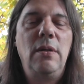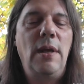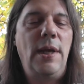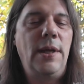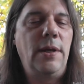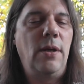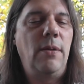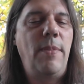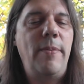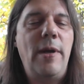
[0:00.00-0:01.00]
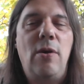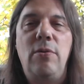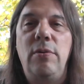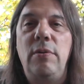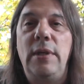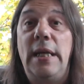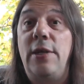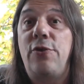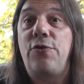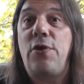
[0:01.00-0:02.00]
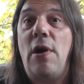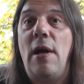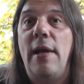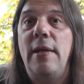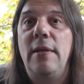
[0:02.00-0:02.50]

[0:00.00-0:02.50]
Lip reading: and maybe I'll get it to try.